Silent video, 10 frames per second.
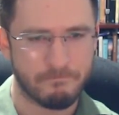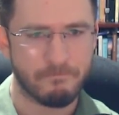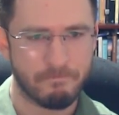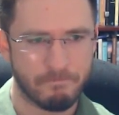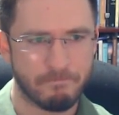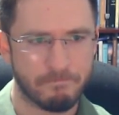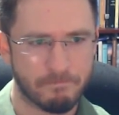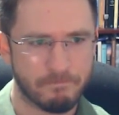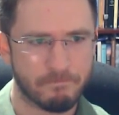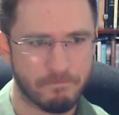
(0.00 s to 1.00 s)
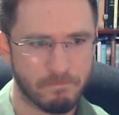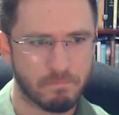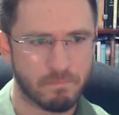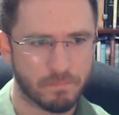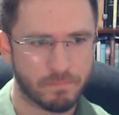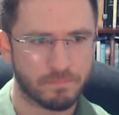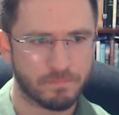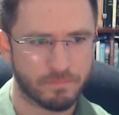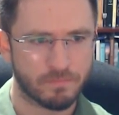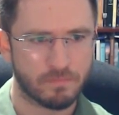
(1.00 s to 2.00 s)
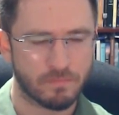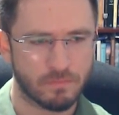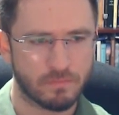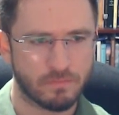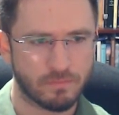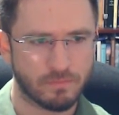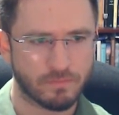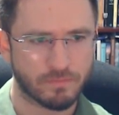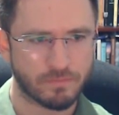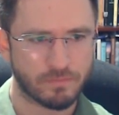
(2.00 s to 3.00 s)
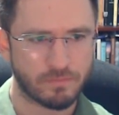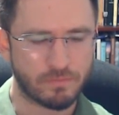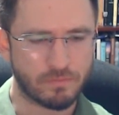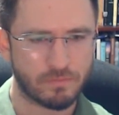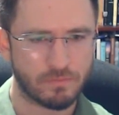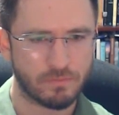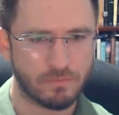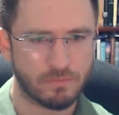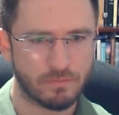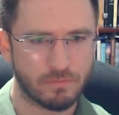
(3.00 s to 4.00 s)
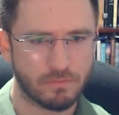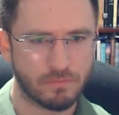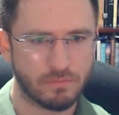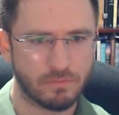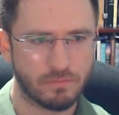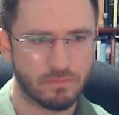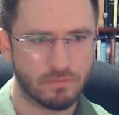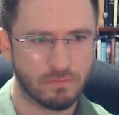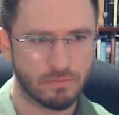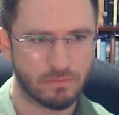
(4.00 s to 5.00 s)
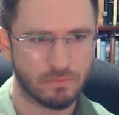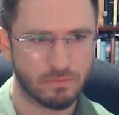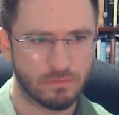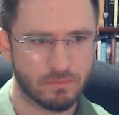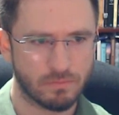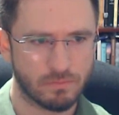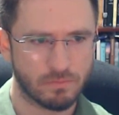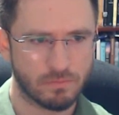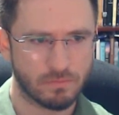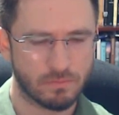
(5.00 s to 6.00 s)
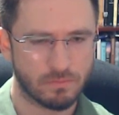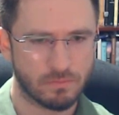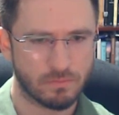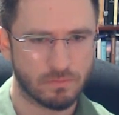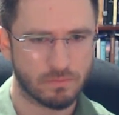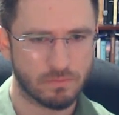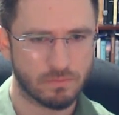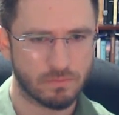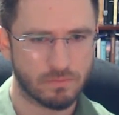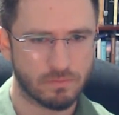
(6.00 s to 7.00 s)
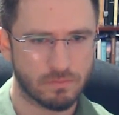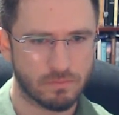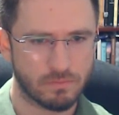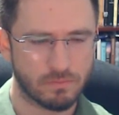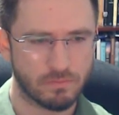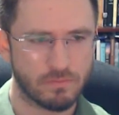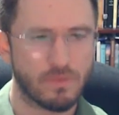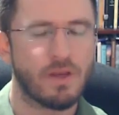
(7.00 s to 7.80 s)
(not speaking)